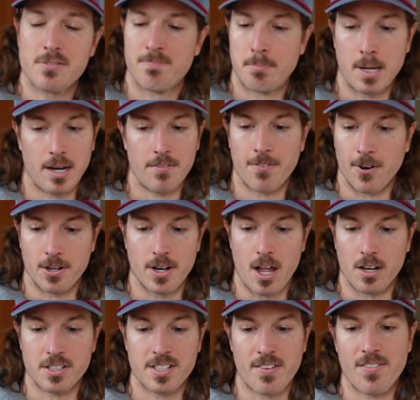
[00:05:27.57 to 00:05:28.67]
but for
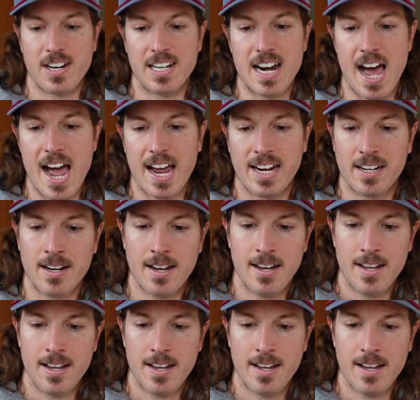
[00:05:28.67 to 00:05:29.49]
$1.79,